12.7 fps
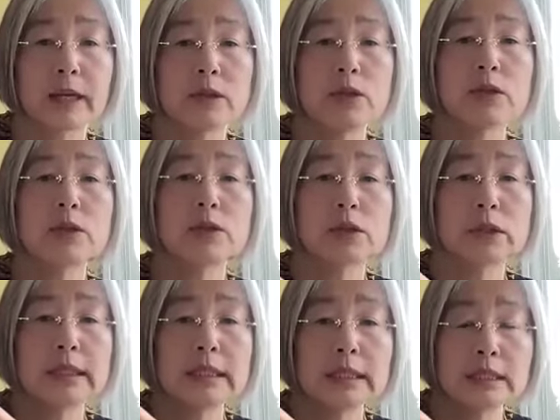you could
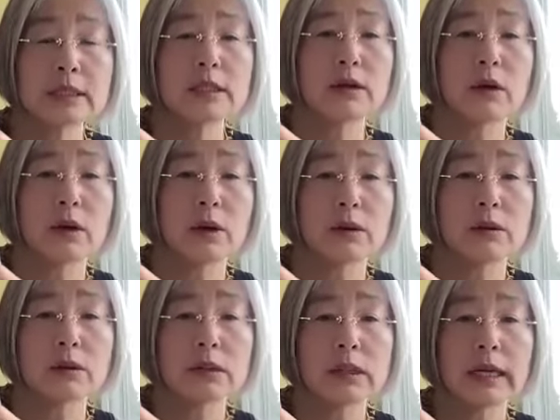easily
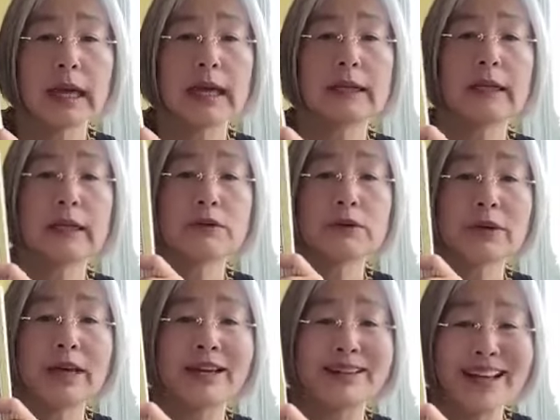go, and then you
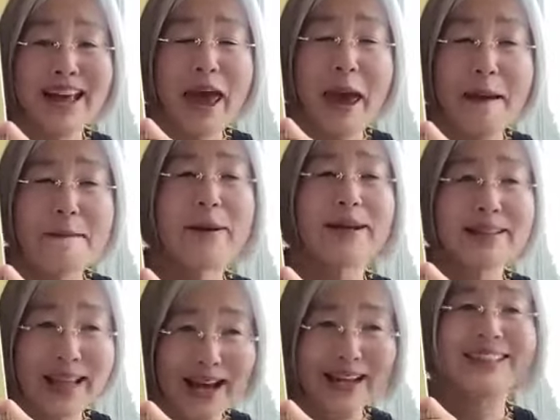can, Emma
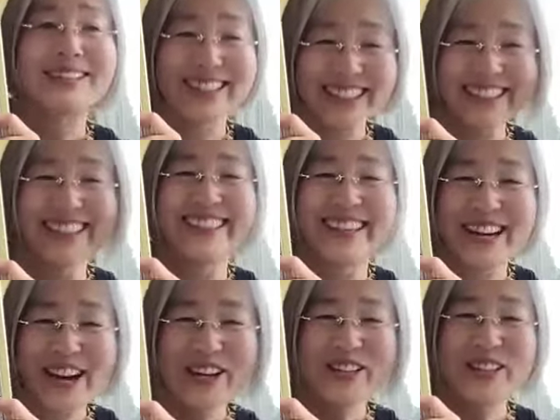nodded.
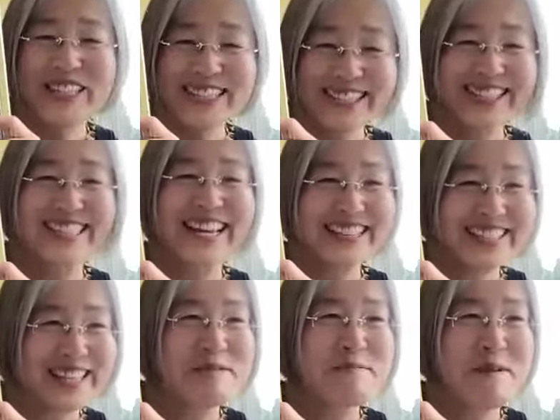She's a
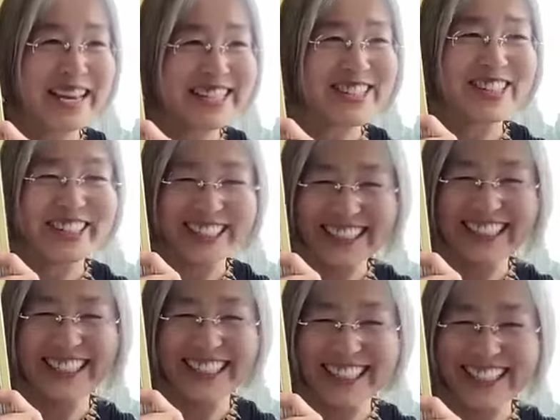CSD major.